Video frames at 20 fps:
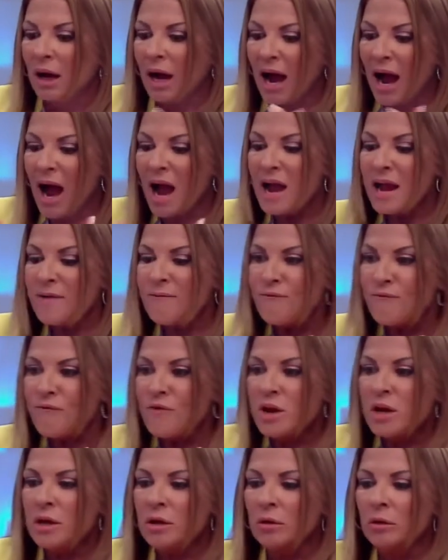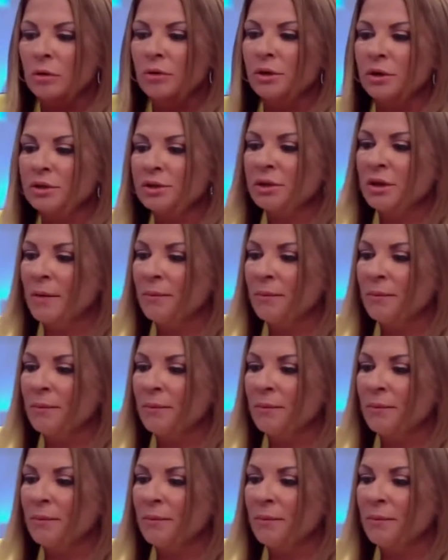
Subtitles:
I feel there's